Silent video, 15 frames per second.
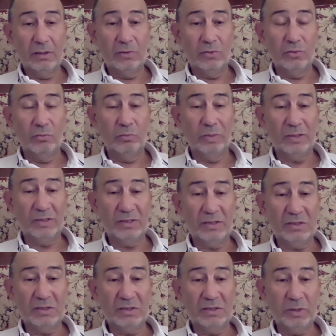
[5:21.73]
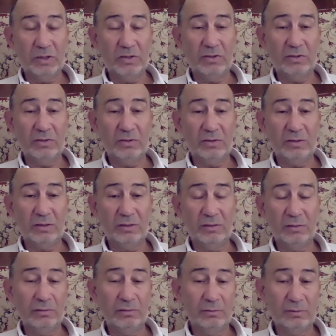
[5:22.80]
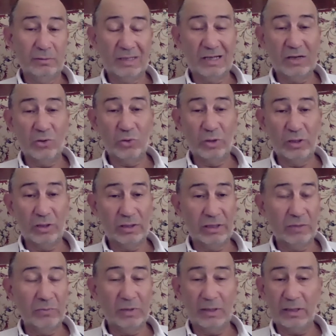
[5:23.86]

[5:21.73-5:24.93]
who participated in heroic labor.